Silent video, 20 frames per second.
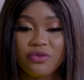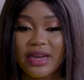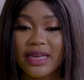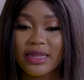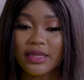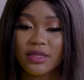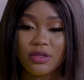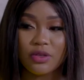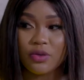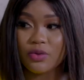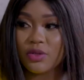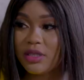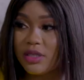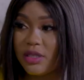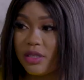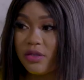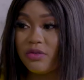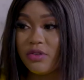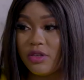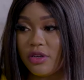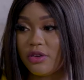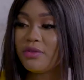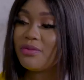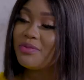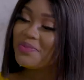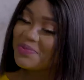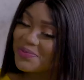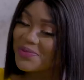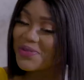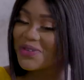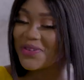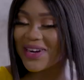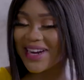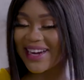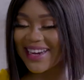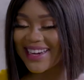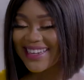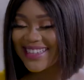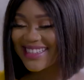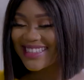rent, so it's still new.
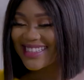Right.